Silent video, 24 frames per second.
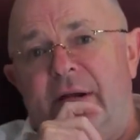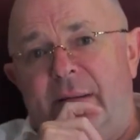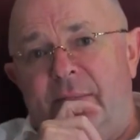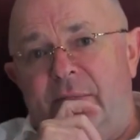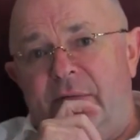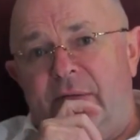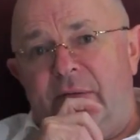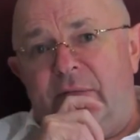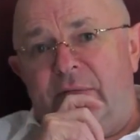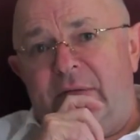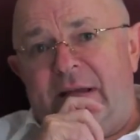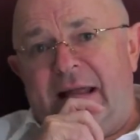a
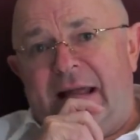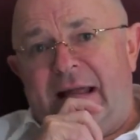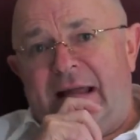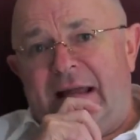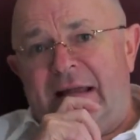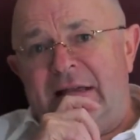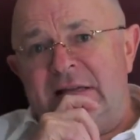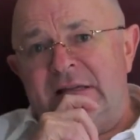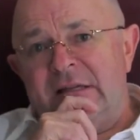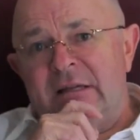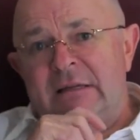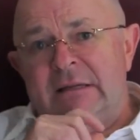number of
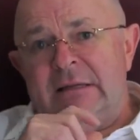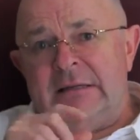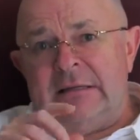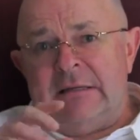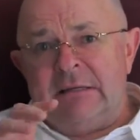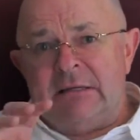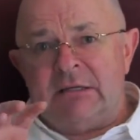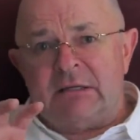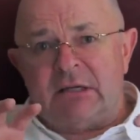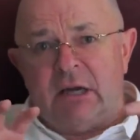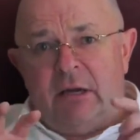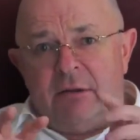days.
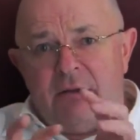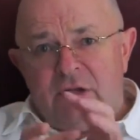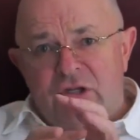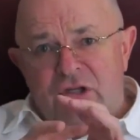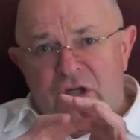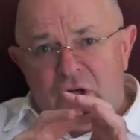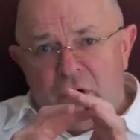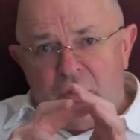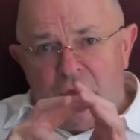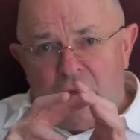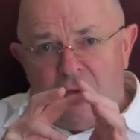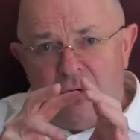So there's
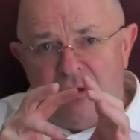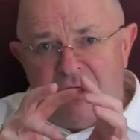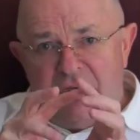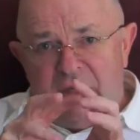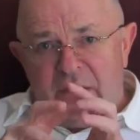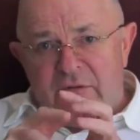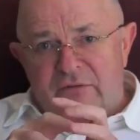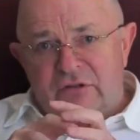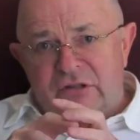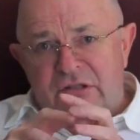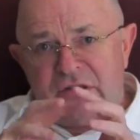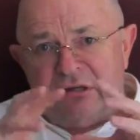a good
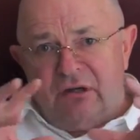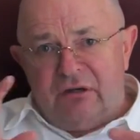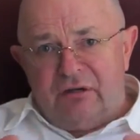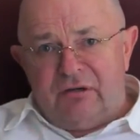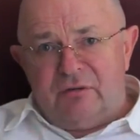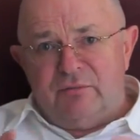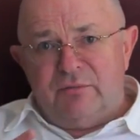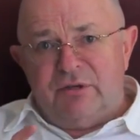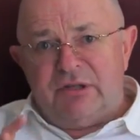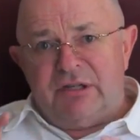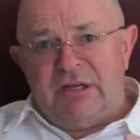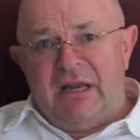deal of
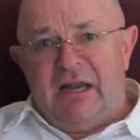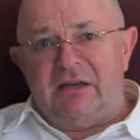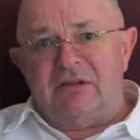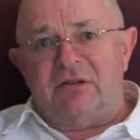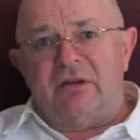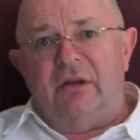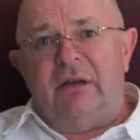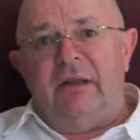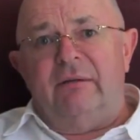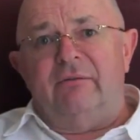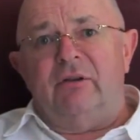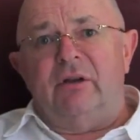
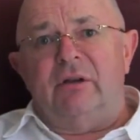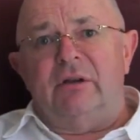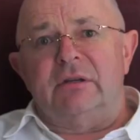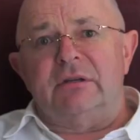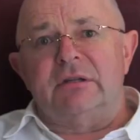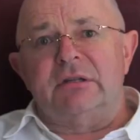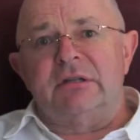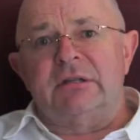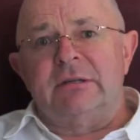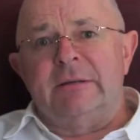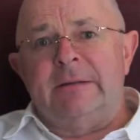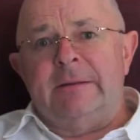circumstantial
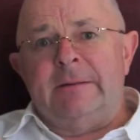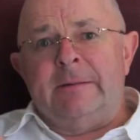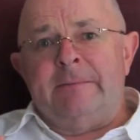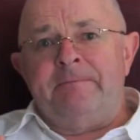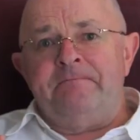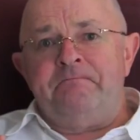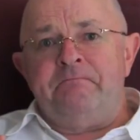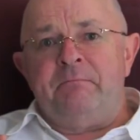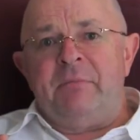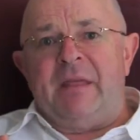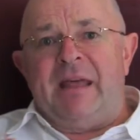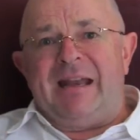evidence
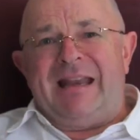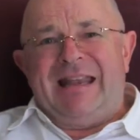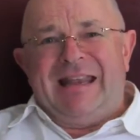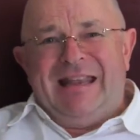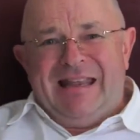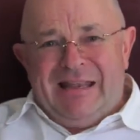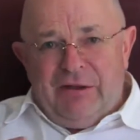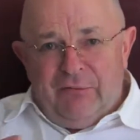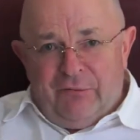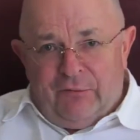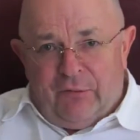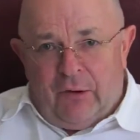that
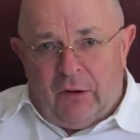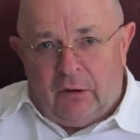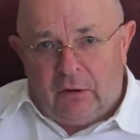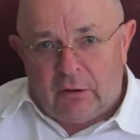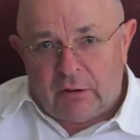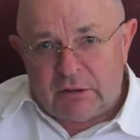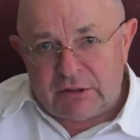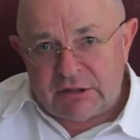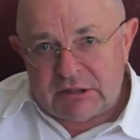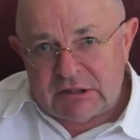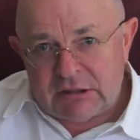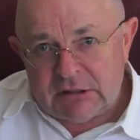if
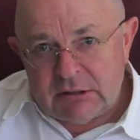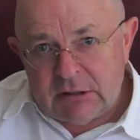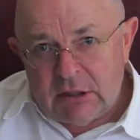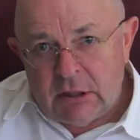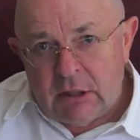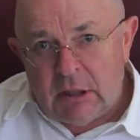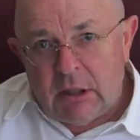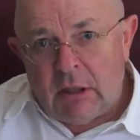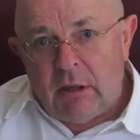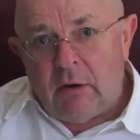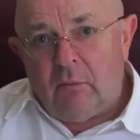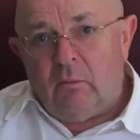Hollis
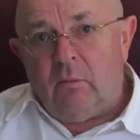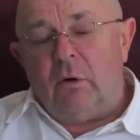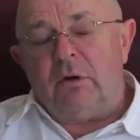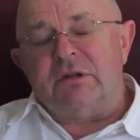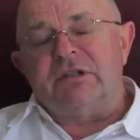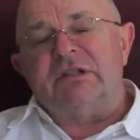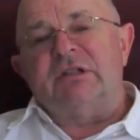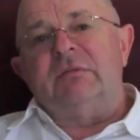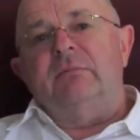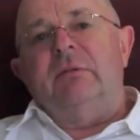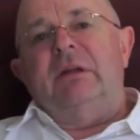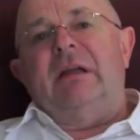
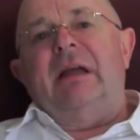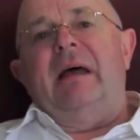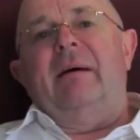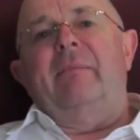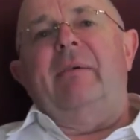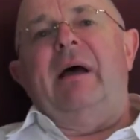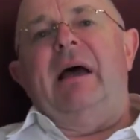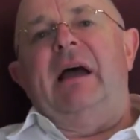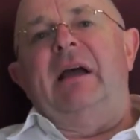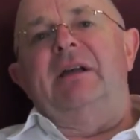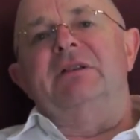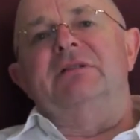was to
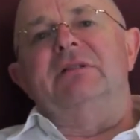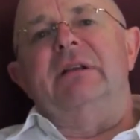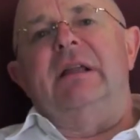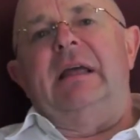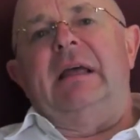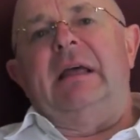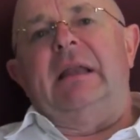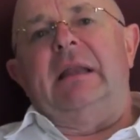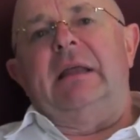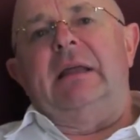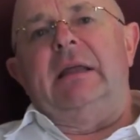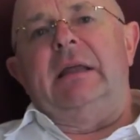become
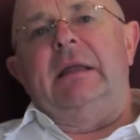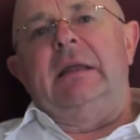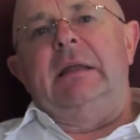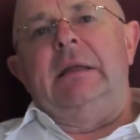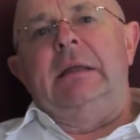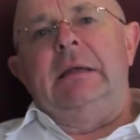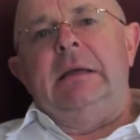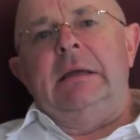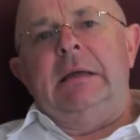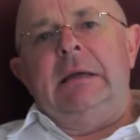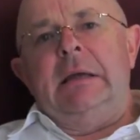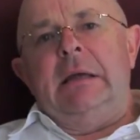Agent Ellie,
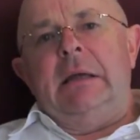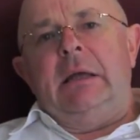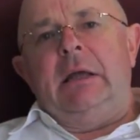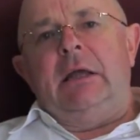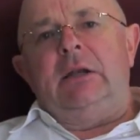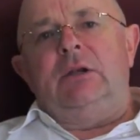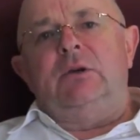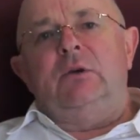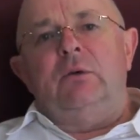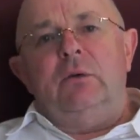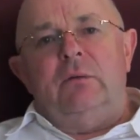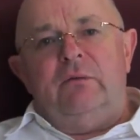
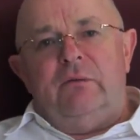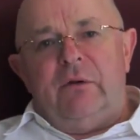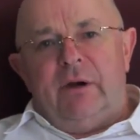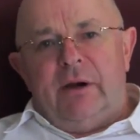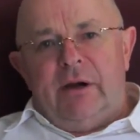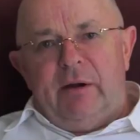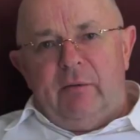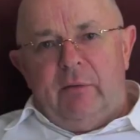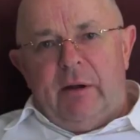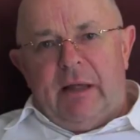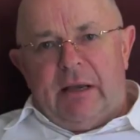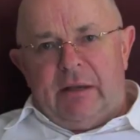it could
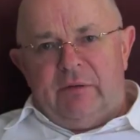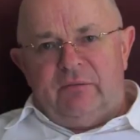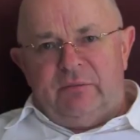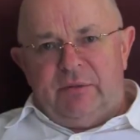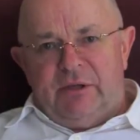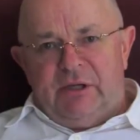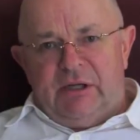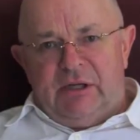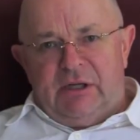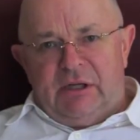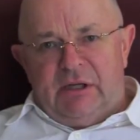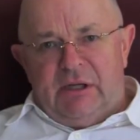very well have
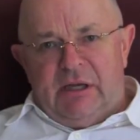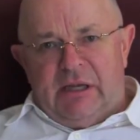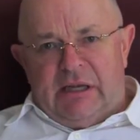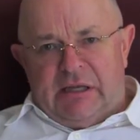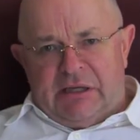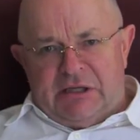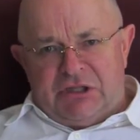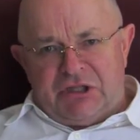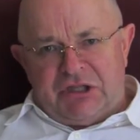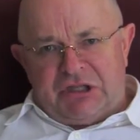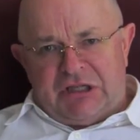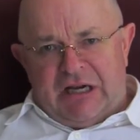been
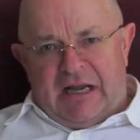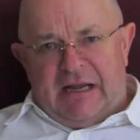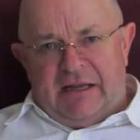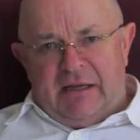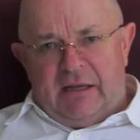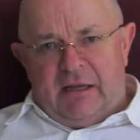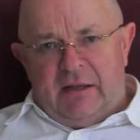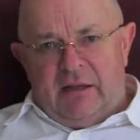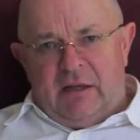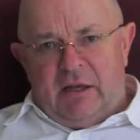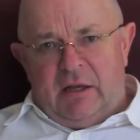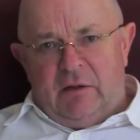in
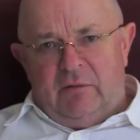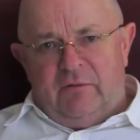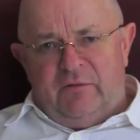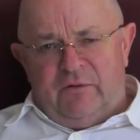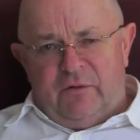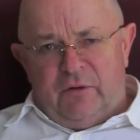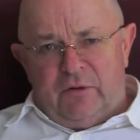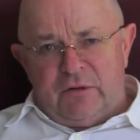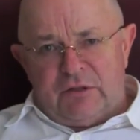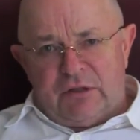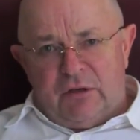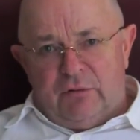China that he was
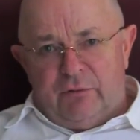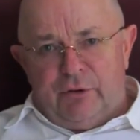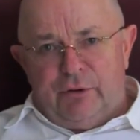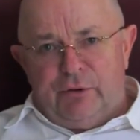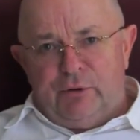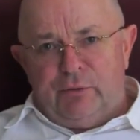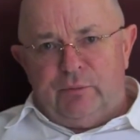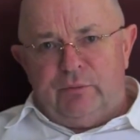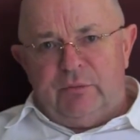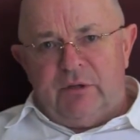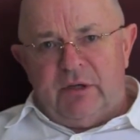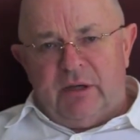first
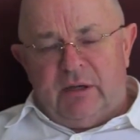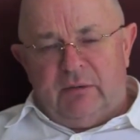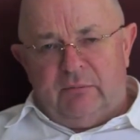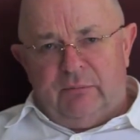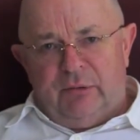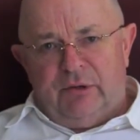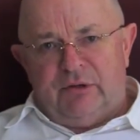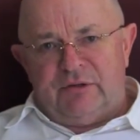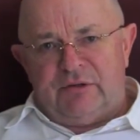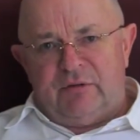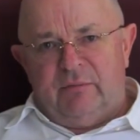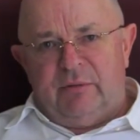groomed and
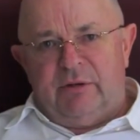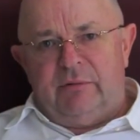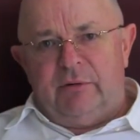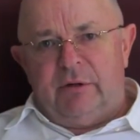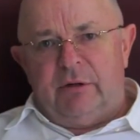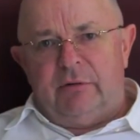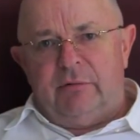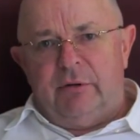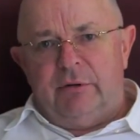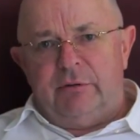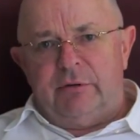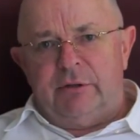possibly
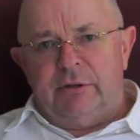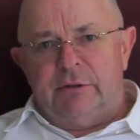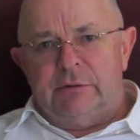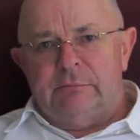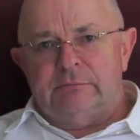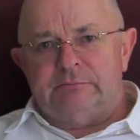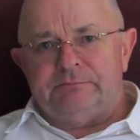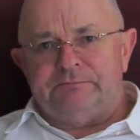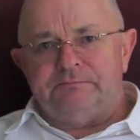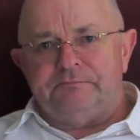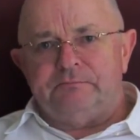recruited.